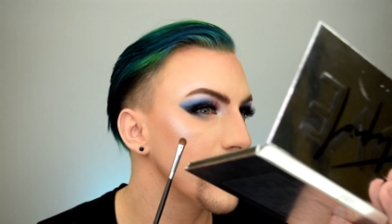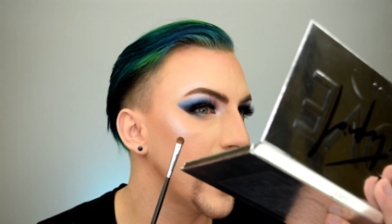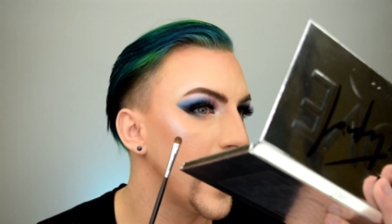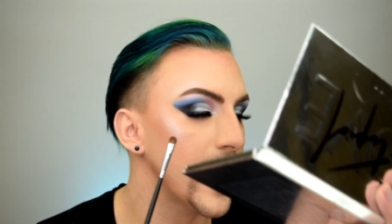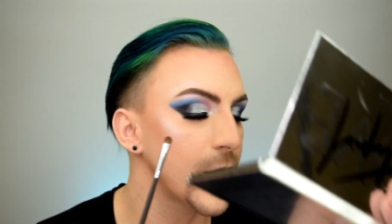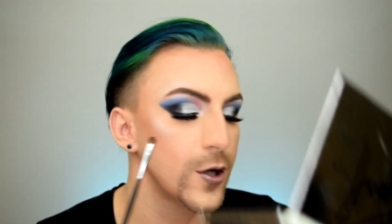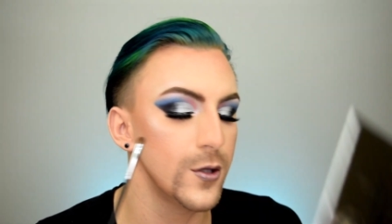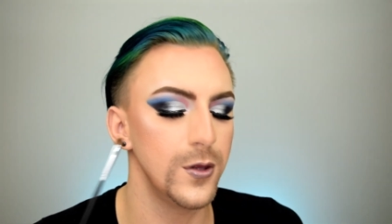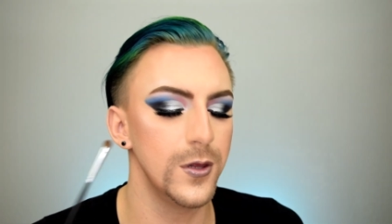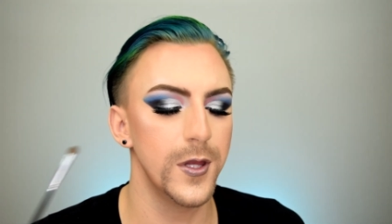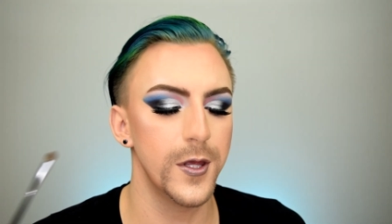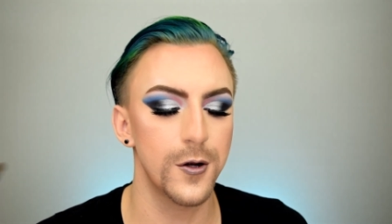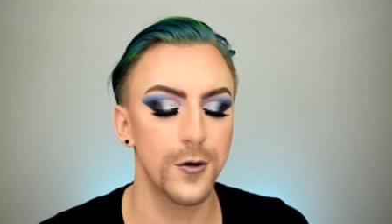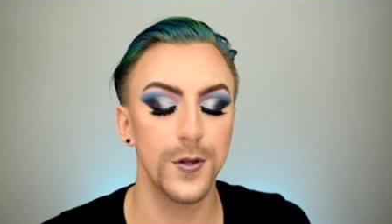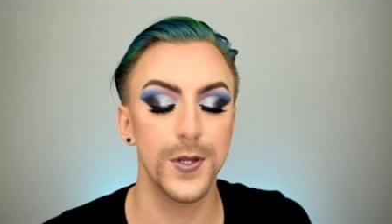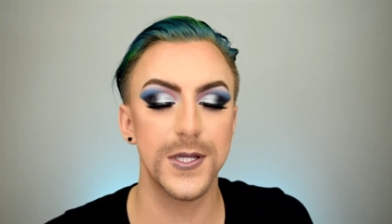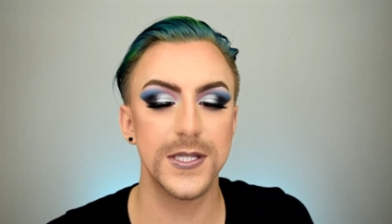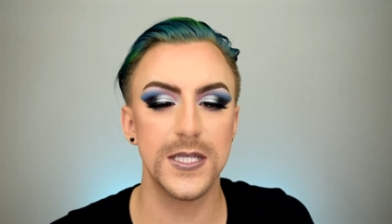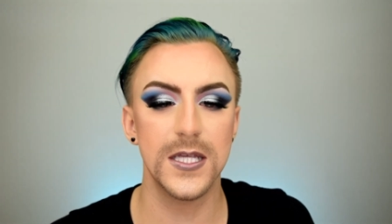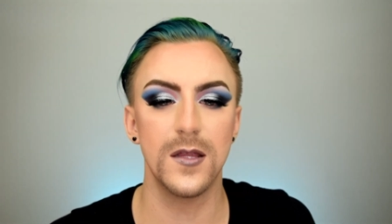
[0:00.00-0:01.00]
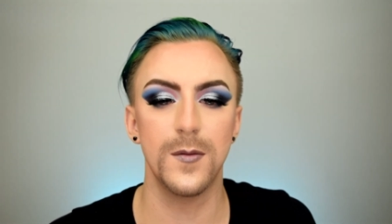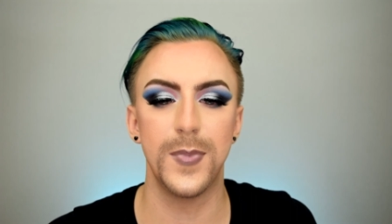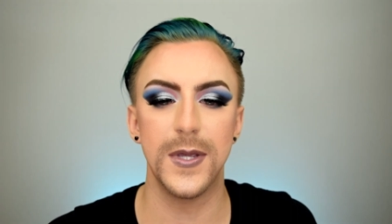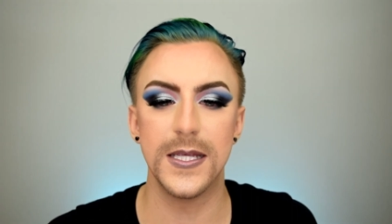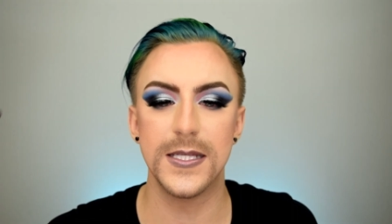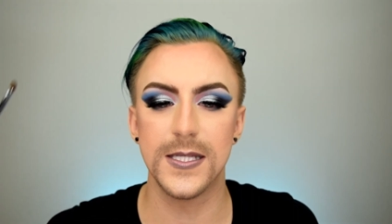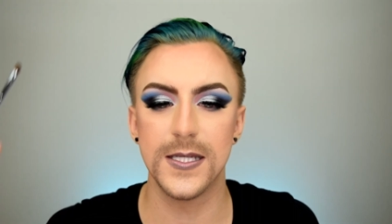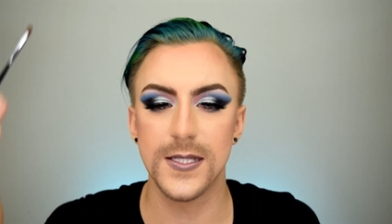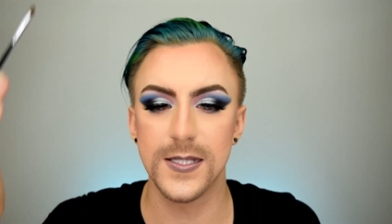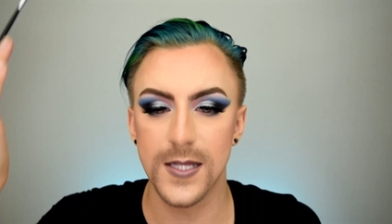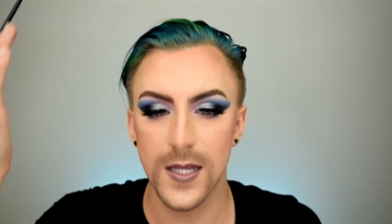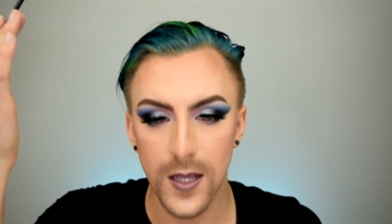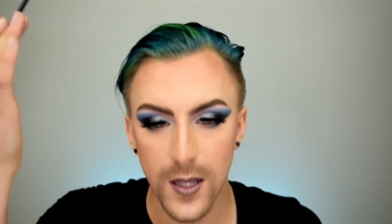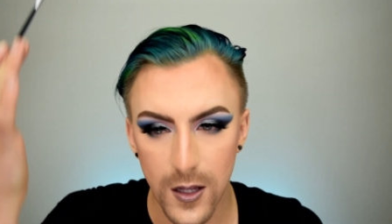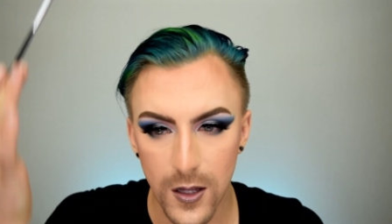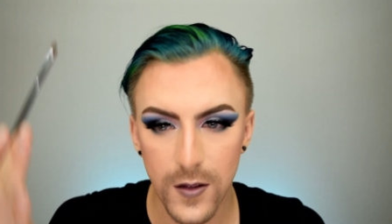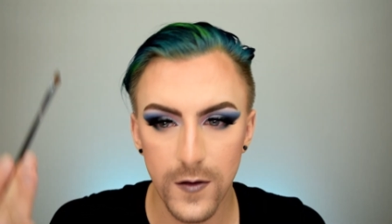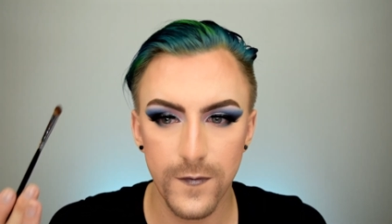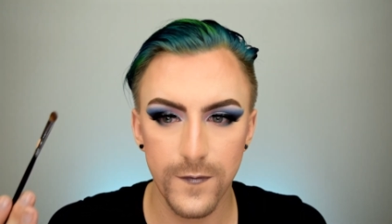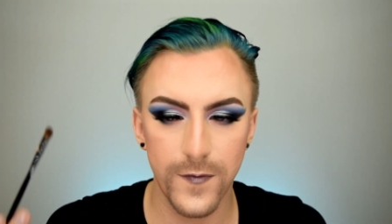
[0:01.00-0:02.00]
I could literally see the pieces
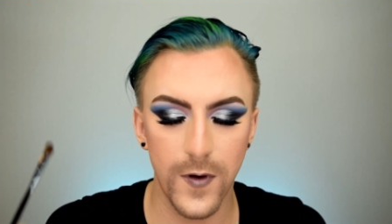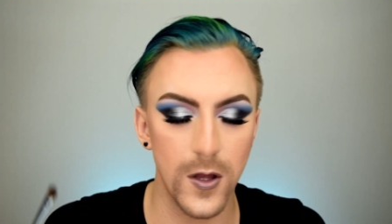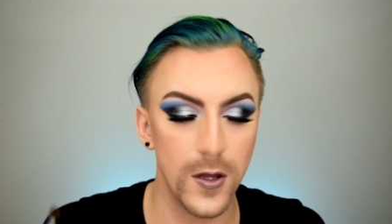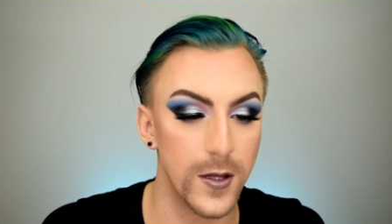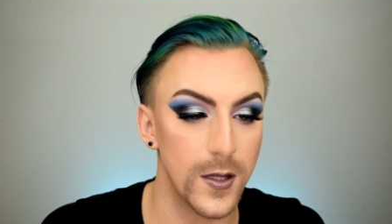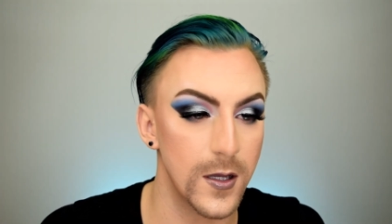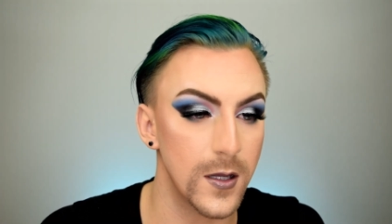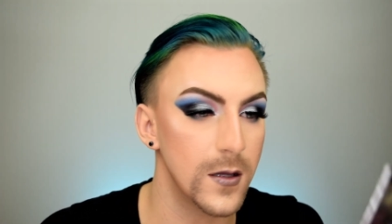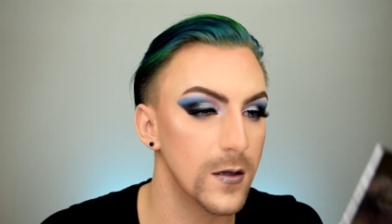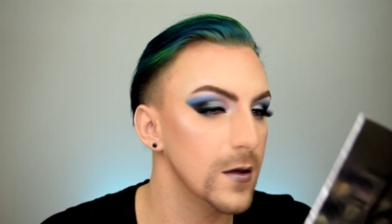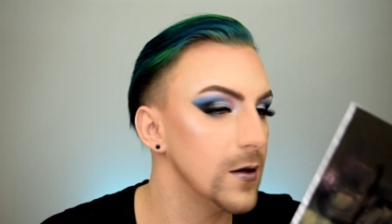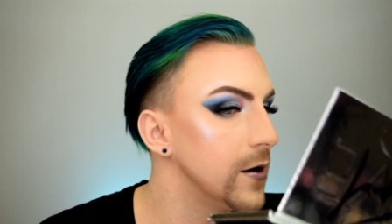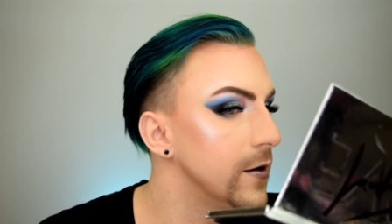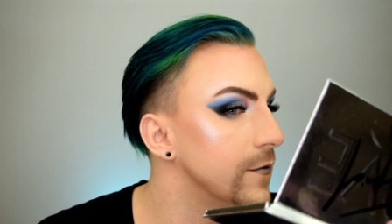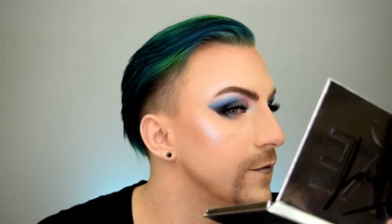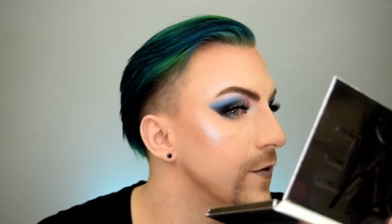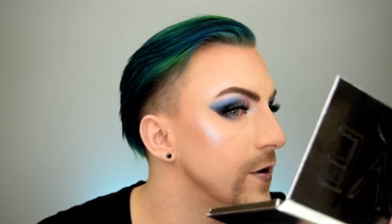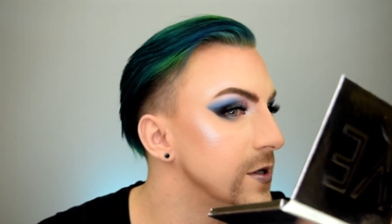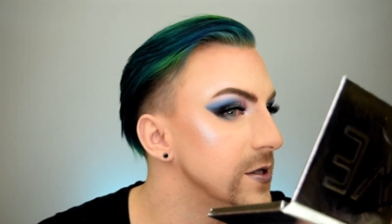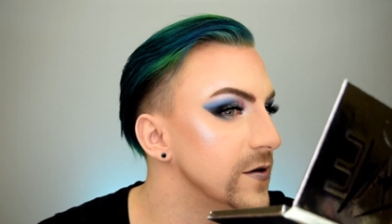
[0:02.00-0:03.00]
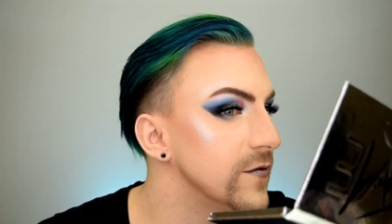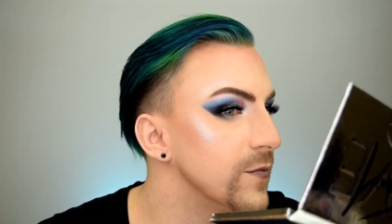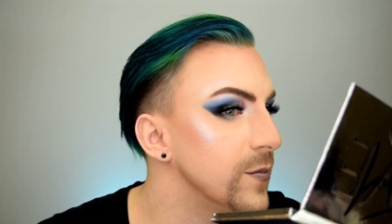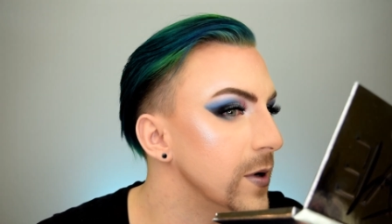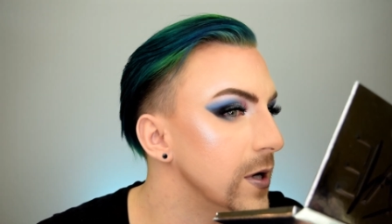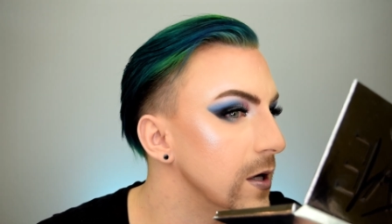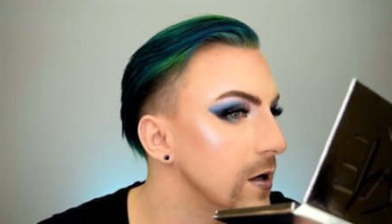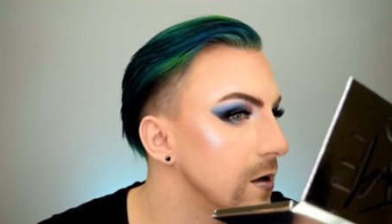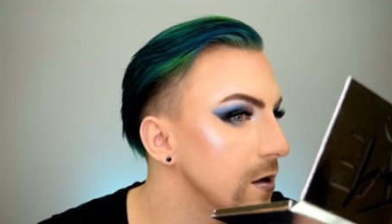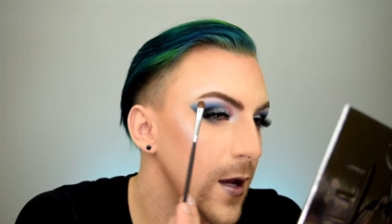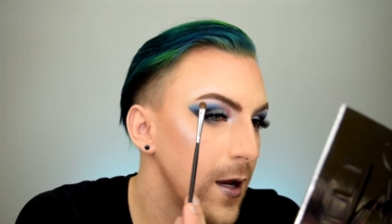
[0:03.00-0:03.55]
falling in front of me.